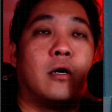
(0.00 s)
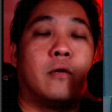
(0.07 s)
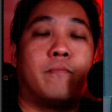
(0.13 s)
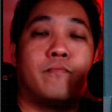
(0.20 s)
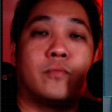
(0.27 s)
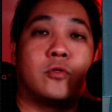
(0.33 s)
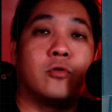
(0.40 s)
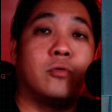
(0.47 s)

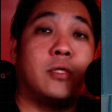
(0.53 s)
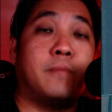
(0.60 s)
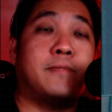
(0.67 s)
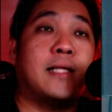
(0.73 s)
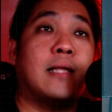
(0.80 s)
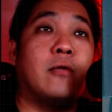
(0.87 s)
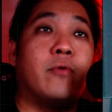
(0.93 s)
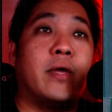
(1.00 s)
So Deep
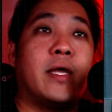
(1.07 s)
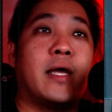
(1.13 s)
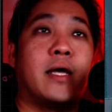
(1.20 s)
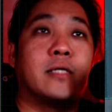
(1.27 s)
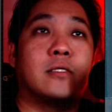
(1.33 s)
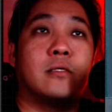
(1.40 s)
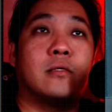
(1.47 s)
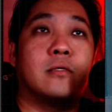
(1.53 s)
State UA
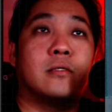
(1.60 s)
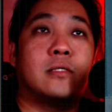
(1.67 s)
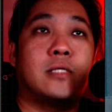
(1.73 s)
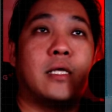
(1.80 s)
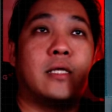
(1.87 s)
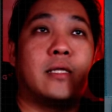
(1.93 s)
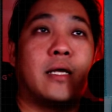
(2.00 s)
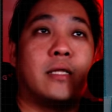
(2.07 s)
has
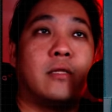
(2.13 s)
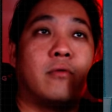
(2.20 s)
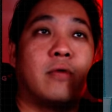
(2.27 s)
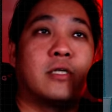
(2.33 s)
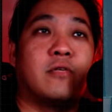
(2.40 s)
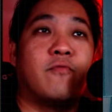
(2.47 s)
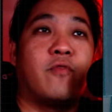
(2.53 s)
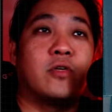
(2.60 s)
said that the
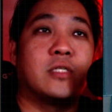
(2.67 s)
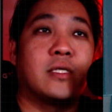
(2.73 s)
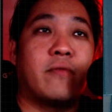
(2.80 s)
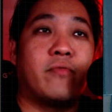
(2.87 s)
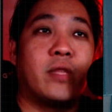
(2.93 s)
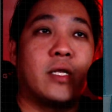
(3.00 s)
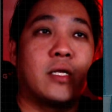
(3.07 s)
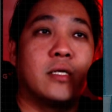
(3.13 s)
Russian forces have
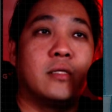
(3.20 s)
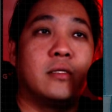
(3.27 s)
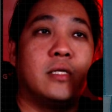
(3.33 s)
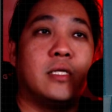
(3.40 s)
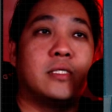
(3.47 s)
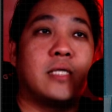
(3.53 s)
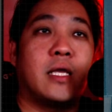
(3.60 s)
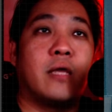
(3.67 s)
taken
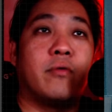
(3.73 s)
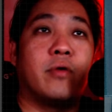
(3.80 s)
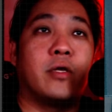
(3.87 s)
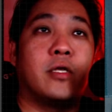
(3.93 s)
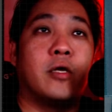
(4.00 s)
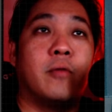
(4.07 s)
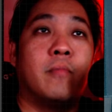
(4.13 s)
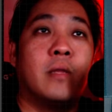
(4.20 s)
this area
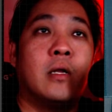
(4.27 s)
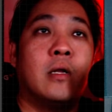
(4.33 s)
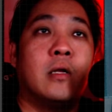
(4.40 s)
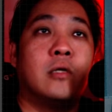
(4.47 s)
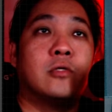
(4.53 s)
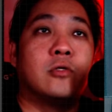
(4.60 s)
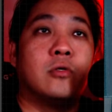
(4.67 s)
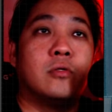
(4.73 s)
here.
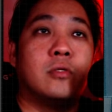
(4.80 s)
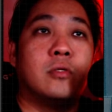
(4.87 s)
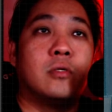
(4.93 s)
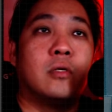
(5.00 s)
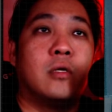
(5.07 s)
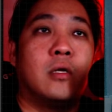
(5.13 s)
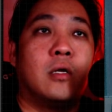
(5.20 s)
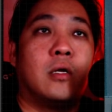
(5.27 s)
So
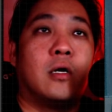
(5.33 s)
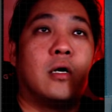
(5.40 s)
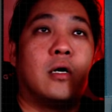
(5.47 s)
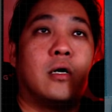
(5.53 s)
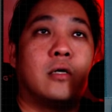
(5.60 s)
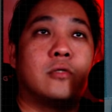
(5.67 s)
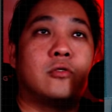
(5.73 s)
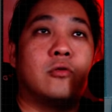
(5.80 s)

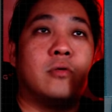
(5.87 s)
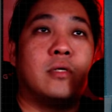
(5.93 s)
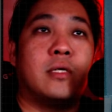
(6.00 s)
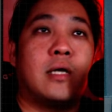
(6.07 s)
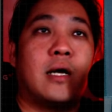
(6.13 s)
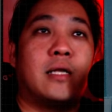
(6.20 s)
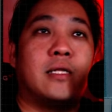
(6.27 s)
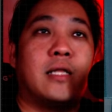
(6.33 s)
so
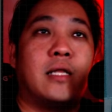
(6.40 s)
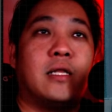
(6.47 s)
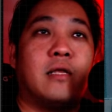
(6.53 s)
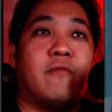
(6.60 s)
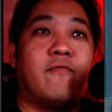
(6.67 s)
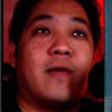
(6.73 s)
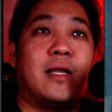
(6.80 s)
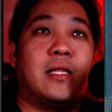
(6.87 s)
other than the
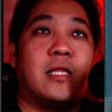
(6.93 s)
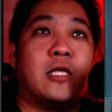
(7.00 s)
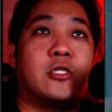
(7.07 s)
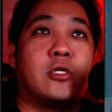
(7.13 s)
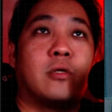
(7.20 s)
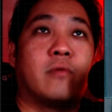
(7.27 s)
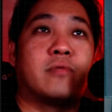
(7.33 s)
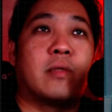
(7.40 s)

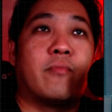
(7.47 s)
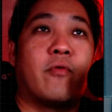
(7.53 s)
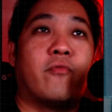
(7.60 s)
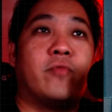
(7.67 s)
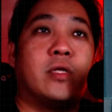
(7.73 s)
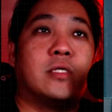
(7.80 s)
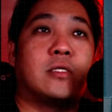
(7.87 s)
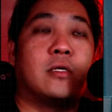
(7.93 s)
invalidation of some of
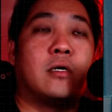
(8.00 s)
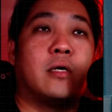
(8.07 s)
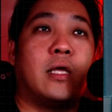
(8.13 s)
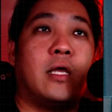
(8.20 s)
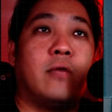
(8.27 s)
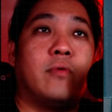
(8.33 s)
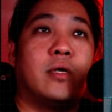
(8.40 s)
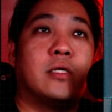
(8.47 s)
these
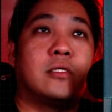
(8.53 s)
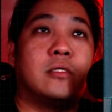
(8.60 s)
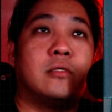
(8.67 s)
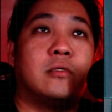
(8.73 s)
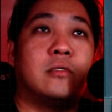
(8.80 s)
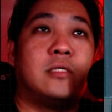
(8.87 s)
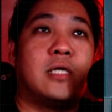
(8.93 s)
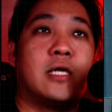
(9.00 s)
areas
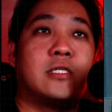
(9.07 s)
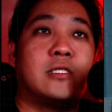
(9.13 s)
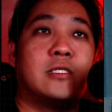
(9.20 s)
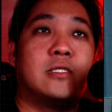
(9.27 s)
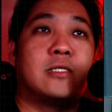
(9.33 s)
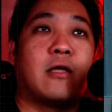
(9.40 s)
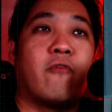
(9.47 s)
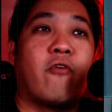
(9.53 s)
just
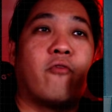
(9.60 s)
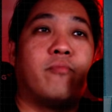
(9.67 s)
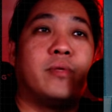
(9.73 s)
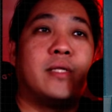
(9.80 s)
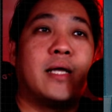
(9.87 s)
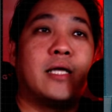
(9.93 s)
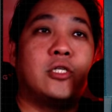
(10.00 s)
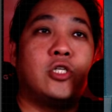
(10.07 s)
south of
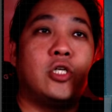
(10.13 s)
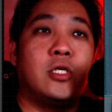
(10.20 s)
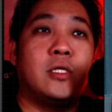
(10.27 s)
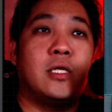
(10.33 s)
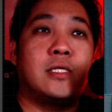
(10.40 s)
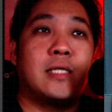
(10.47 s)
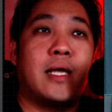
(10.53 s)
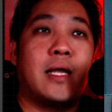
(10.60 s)
Avdiivka,
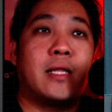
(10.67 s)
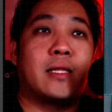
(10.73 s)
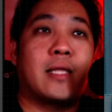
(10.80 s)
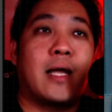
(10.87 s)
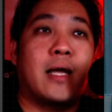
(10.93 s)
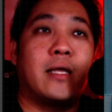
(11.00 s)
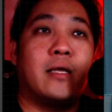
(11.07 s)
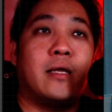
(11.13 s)
this
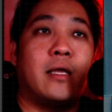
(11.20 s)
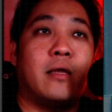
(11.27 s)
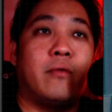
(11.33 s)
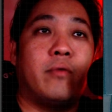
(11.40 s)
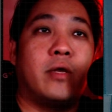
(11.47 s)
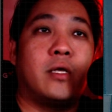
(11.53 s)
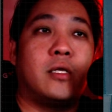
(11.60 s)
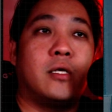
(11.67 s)
entire
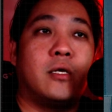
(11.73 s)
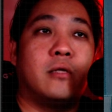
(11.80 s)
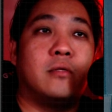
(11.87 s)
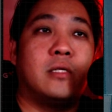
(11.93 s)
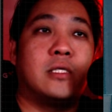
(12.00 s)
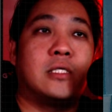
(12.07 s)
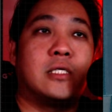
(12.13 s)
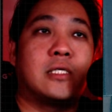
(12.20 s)
area here,
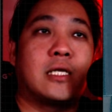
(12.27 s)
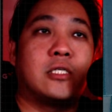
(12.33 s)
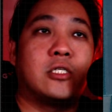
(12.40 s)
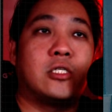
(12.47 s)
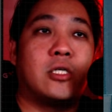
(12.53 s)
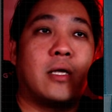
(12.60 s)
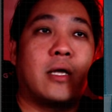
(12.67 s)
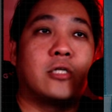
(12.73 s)
this is
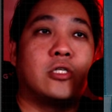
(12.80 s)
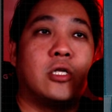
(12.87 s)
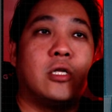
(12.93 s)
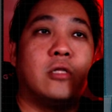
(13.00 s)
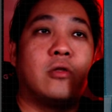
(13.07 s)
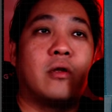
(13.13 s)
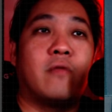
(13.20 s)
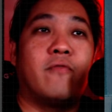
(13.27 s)
actually
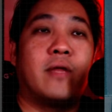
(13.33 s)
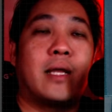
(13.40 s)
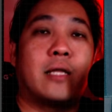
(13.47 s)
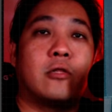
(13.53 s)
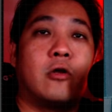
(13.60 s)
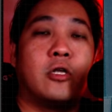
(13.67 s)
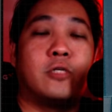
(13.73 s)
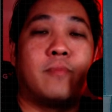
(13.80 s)
not even
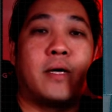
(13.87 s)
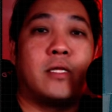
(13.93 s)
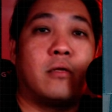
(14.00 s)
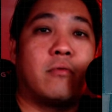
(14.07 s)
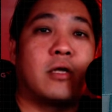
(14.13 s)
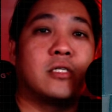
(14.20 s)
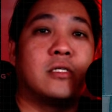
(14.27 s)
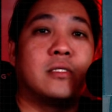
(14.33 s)
acknowledged by the
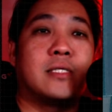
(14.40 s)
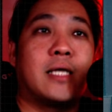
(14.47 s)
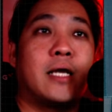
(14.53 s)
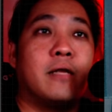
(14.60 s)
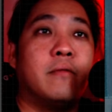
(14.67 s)
Russian side,